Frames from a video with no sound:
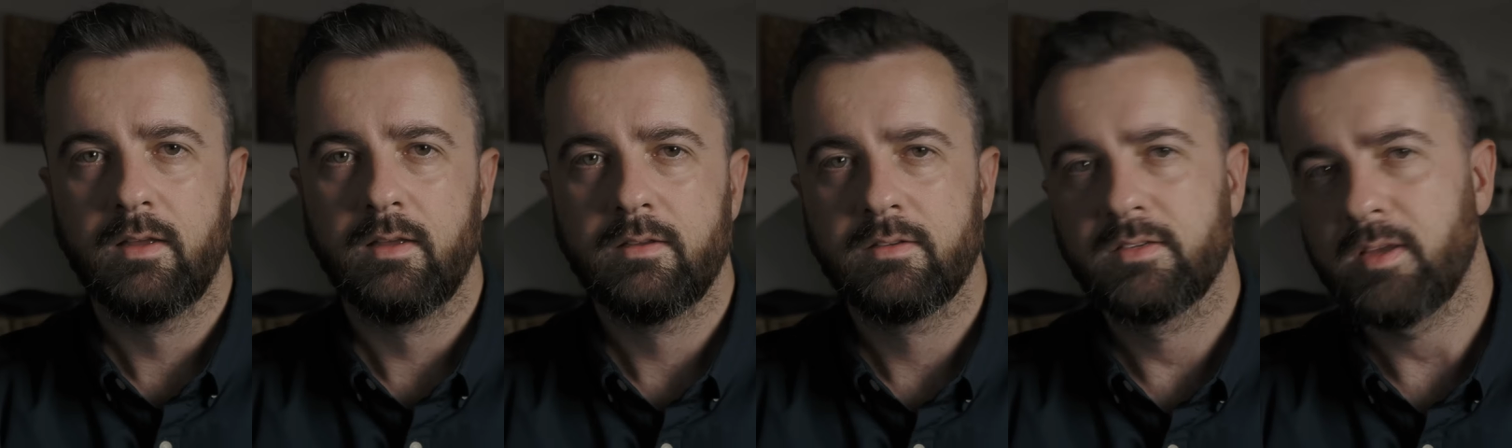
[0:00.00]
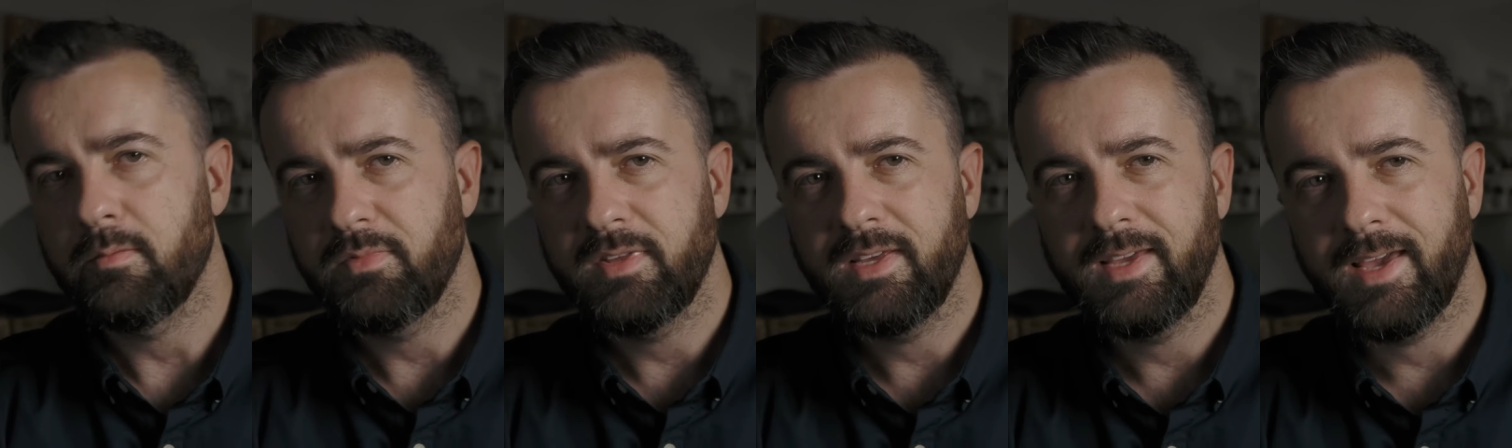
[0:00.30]

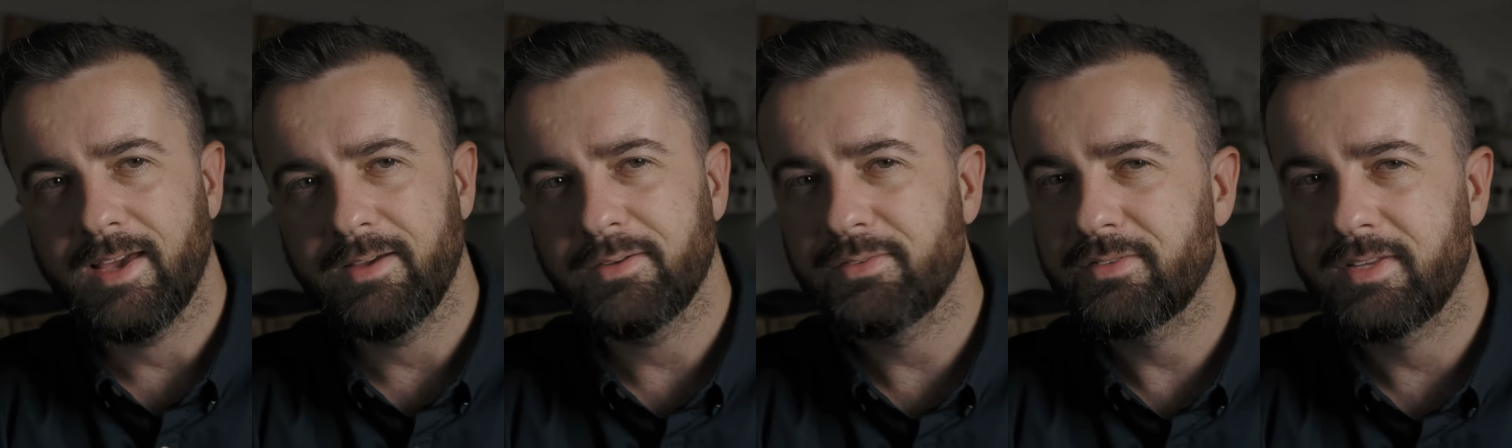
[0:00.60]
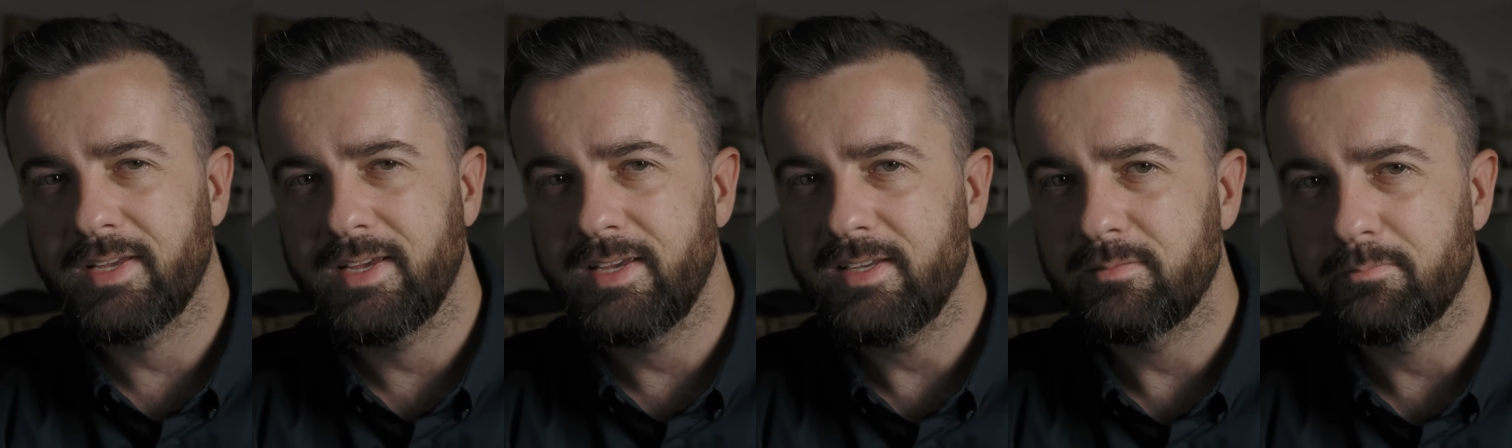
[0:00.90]
Something else
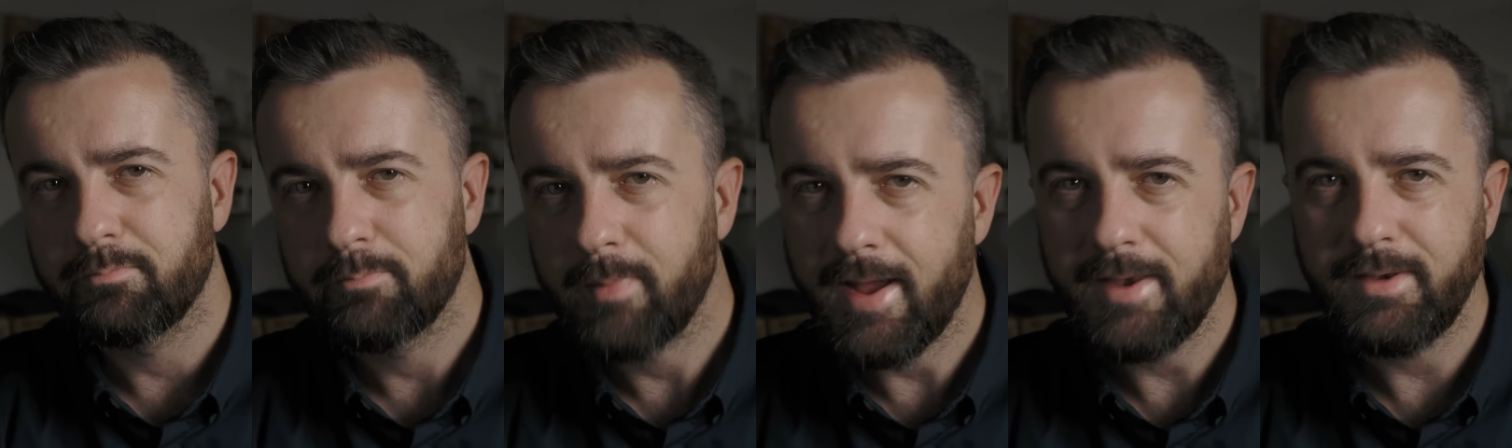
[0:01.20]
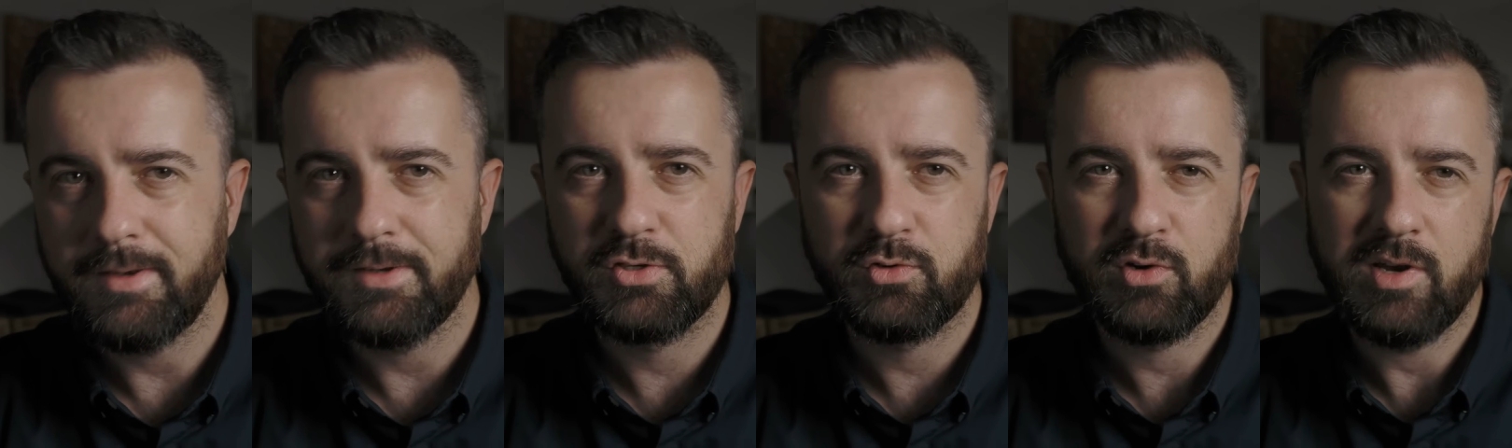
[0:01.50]
that is
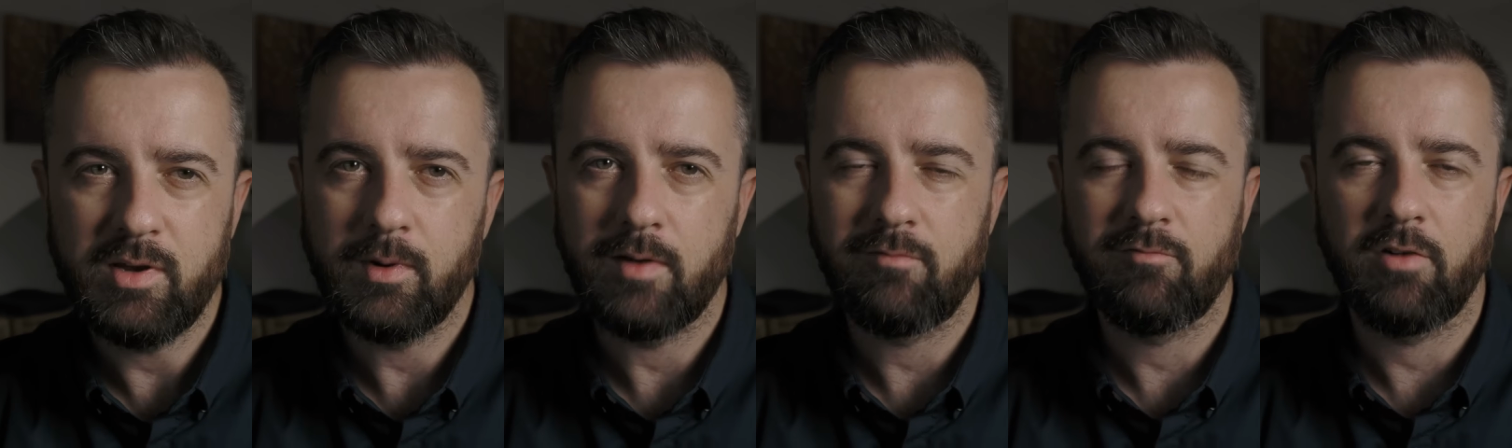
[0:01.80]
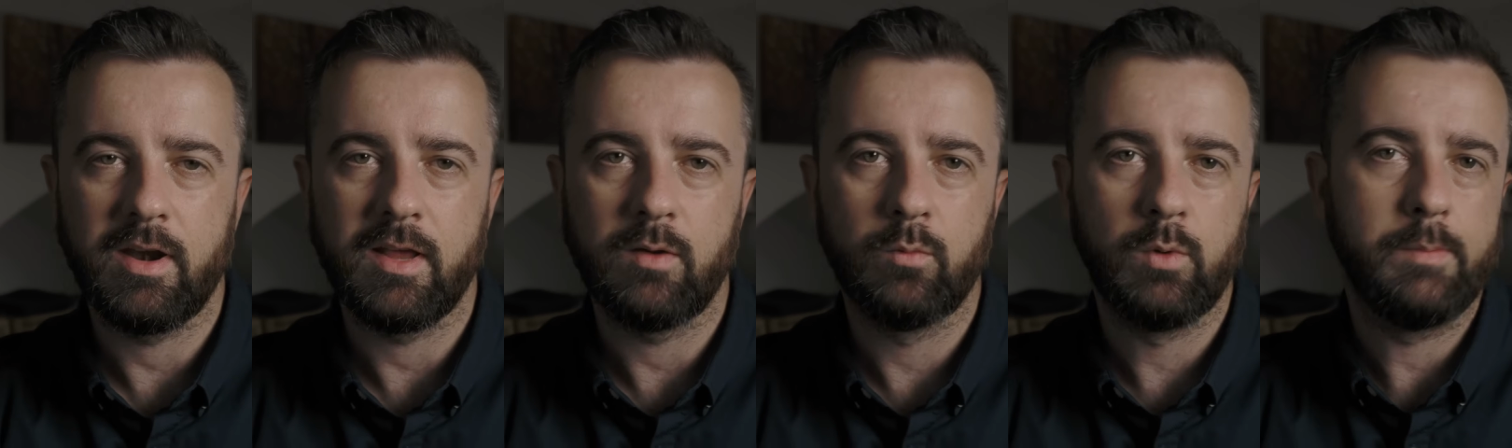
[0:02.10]
mandatory when
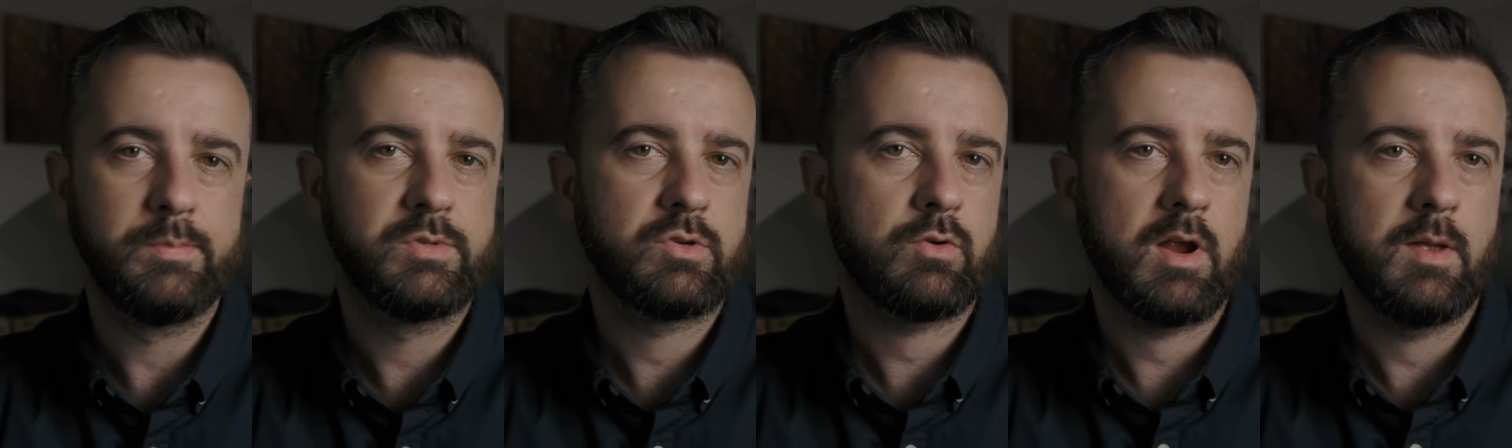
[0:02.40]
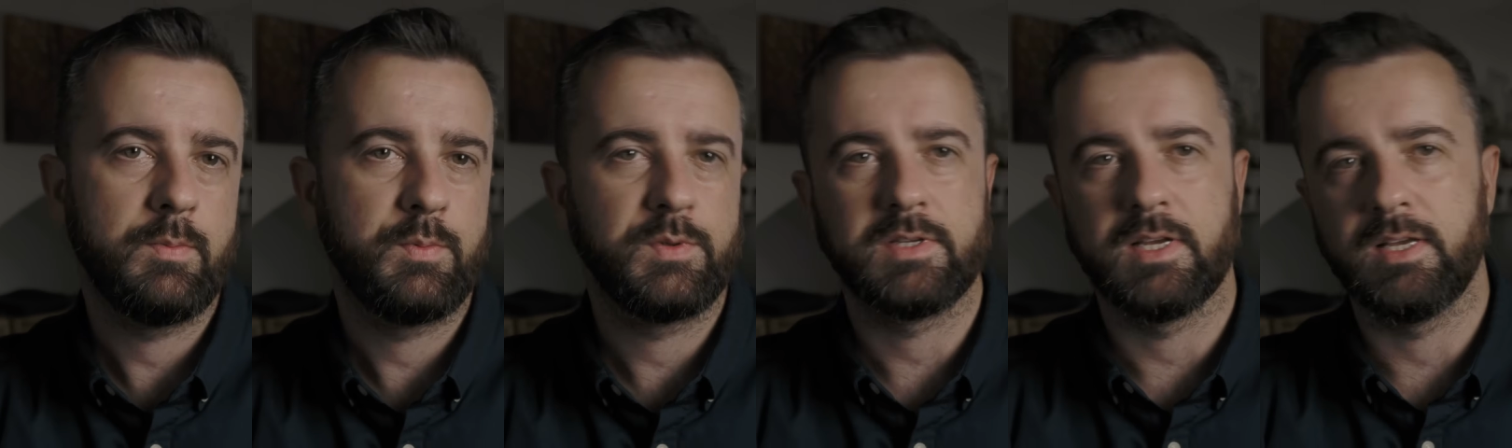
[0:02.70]
running web
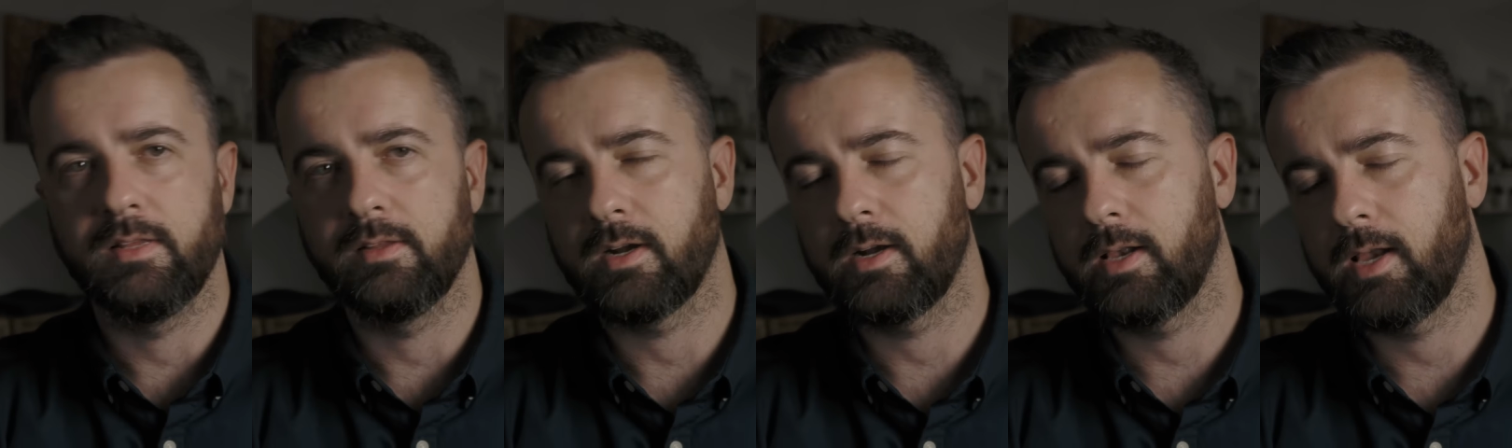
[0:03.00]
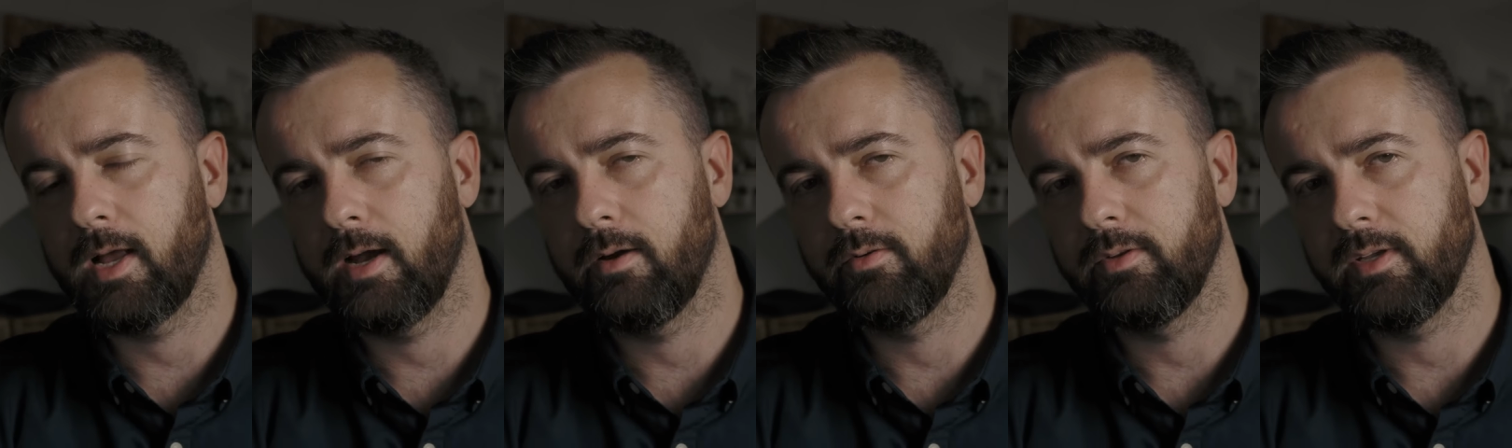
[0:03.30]
scrapers in the
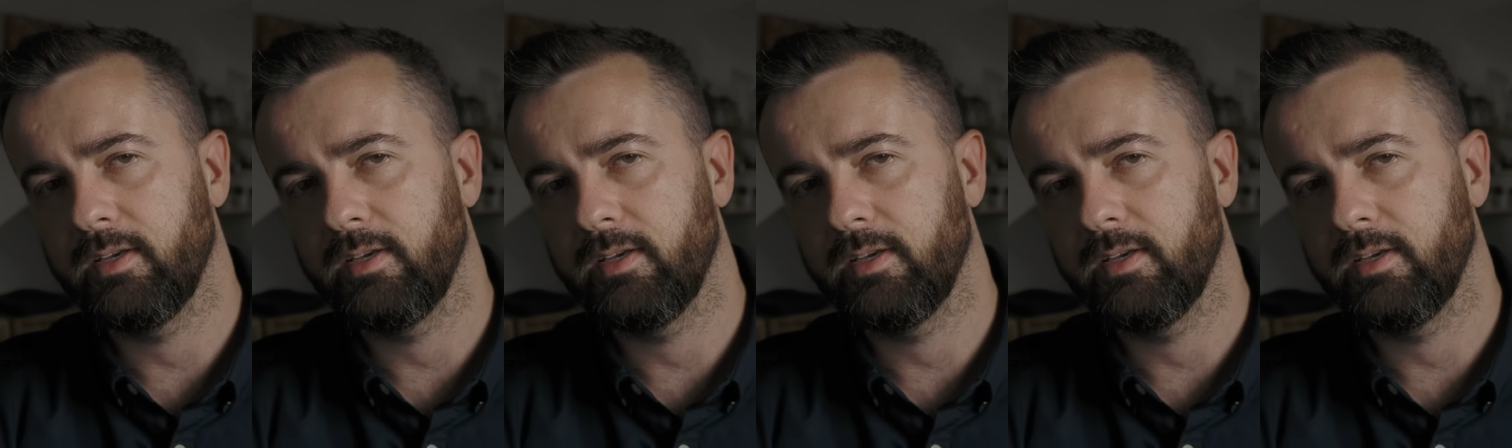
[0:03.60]
cloud